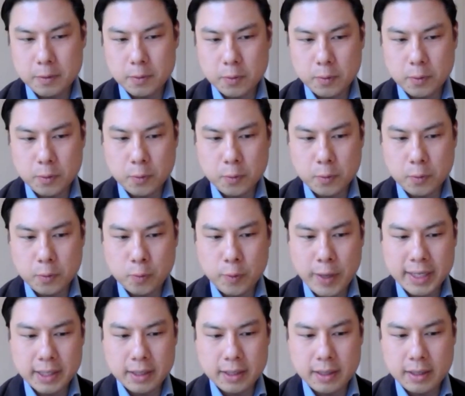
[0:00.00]

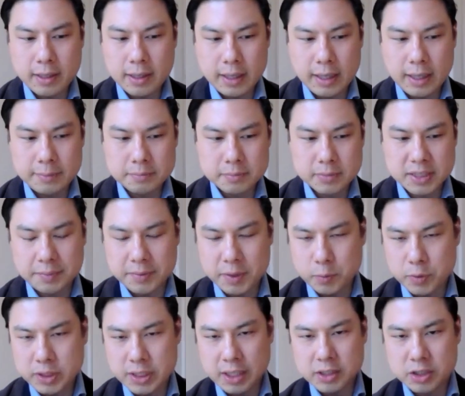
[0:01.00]
when something we
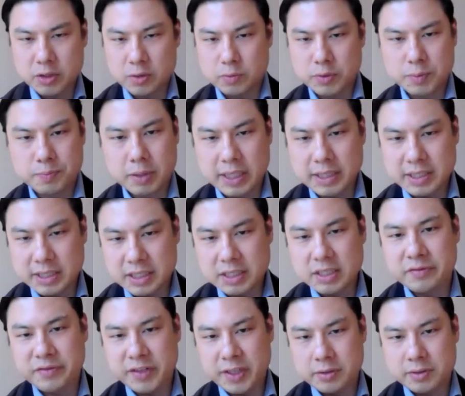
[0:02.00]
touched on was police
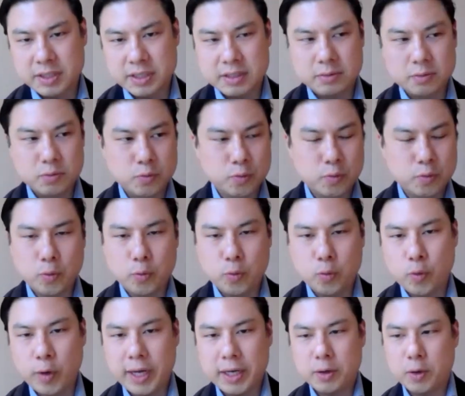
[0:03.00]
interviews, and
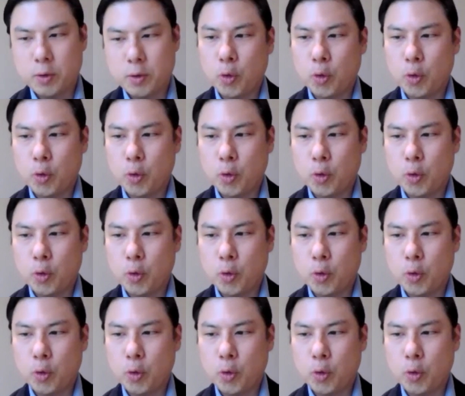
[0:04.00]
when